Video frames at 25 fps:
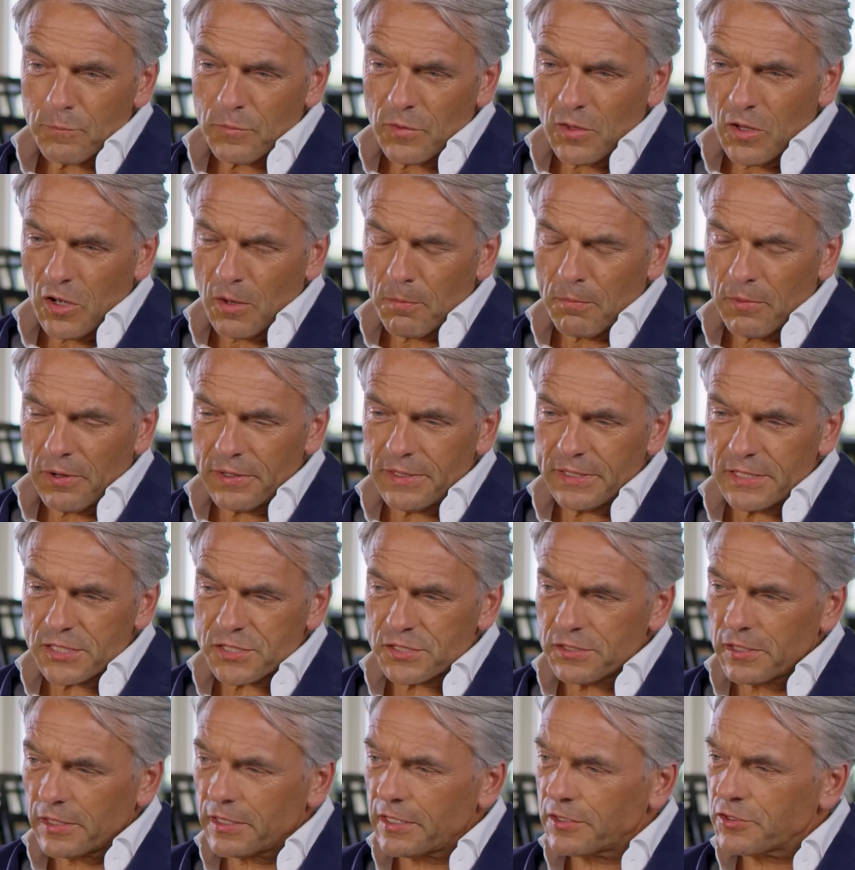No, money
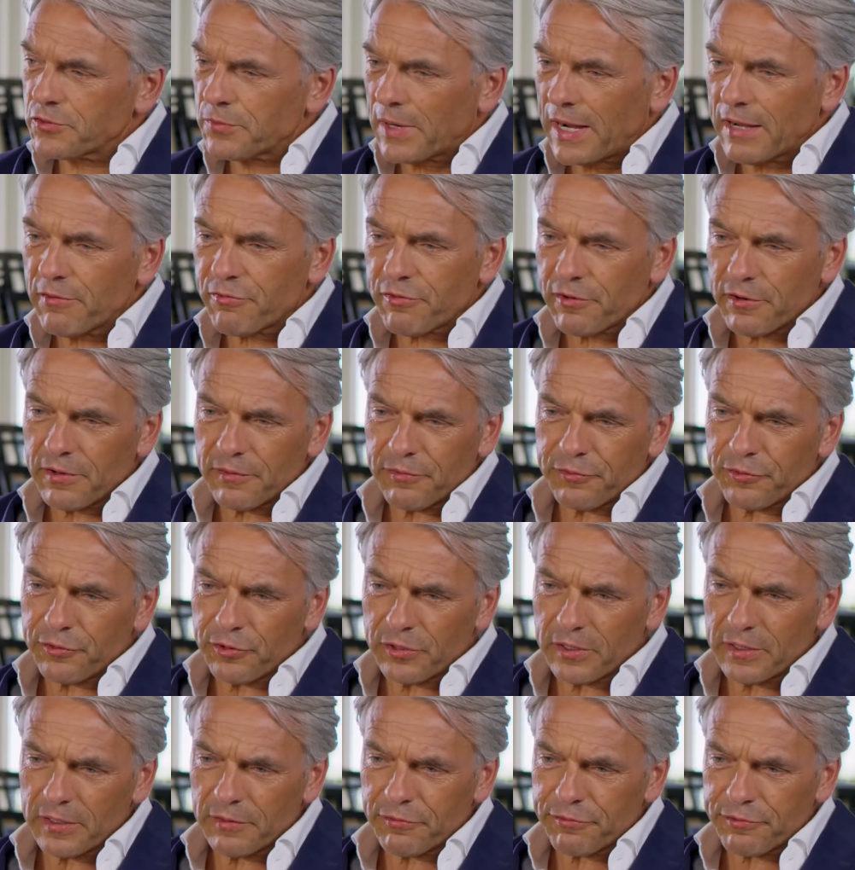is not a driver
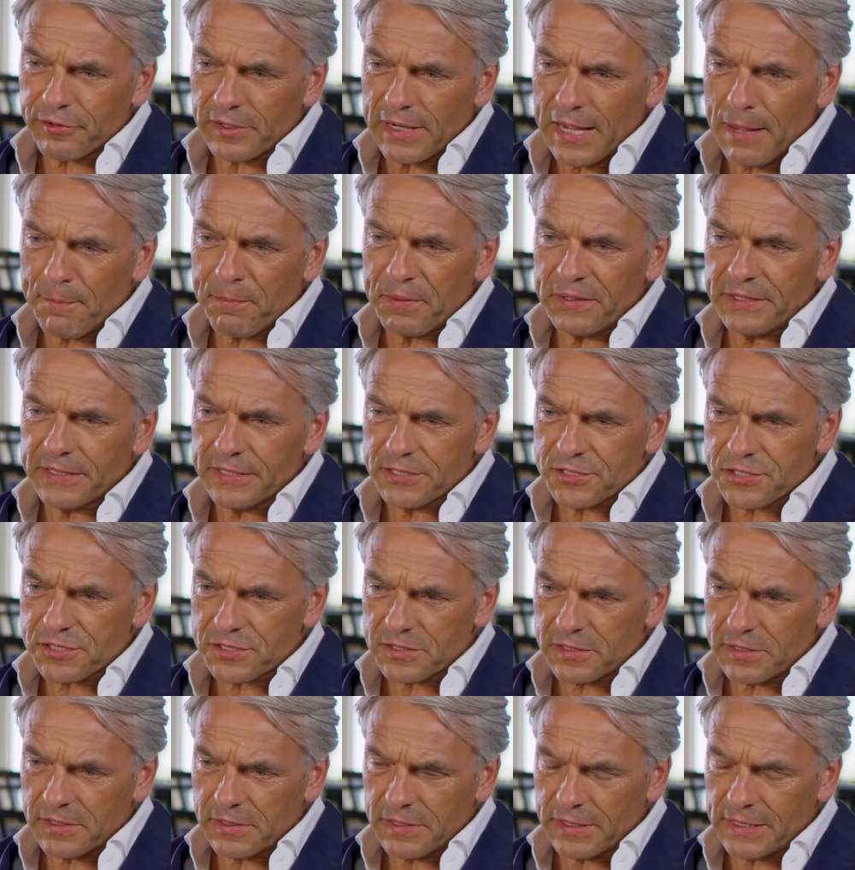for
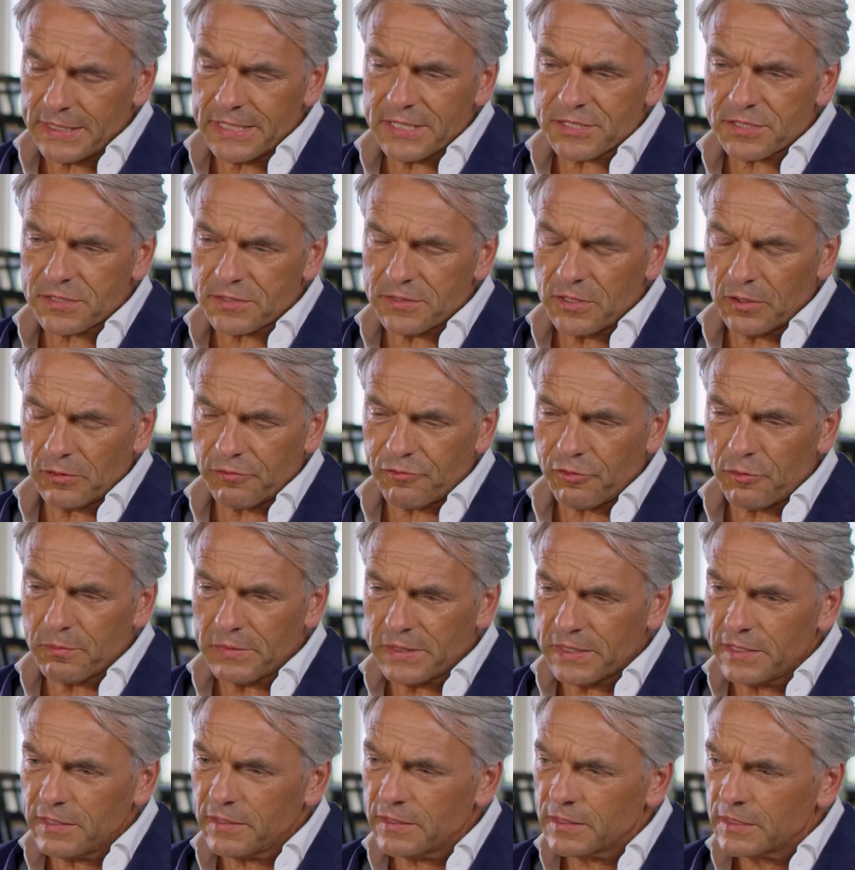happiness, at least not for
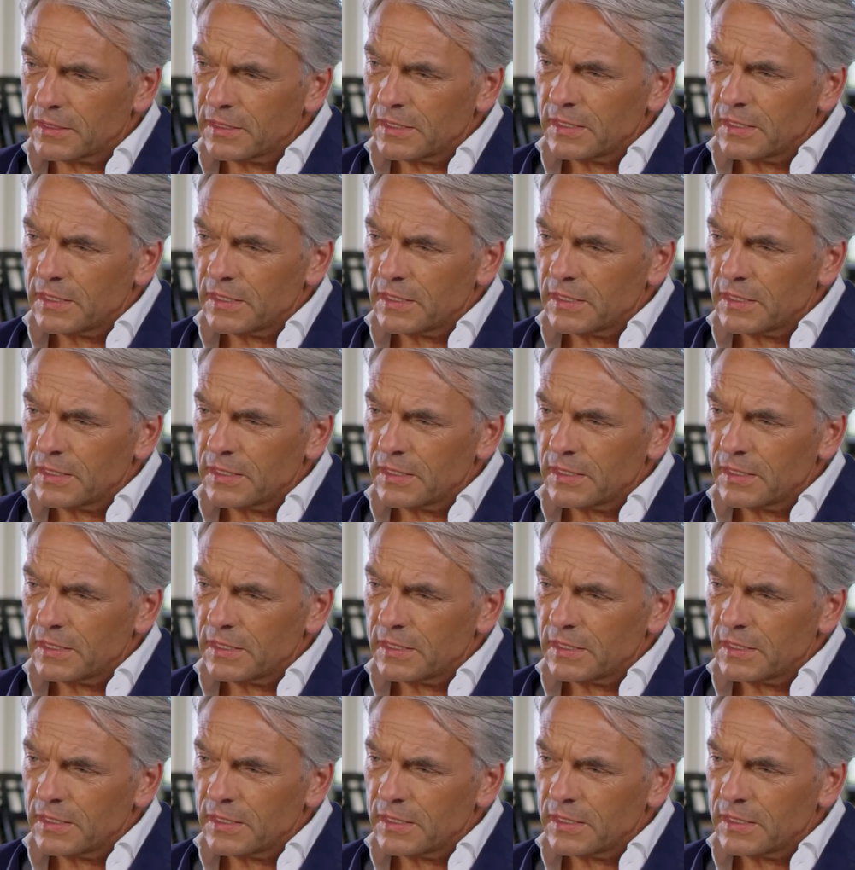me.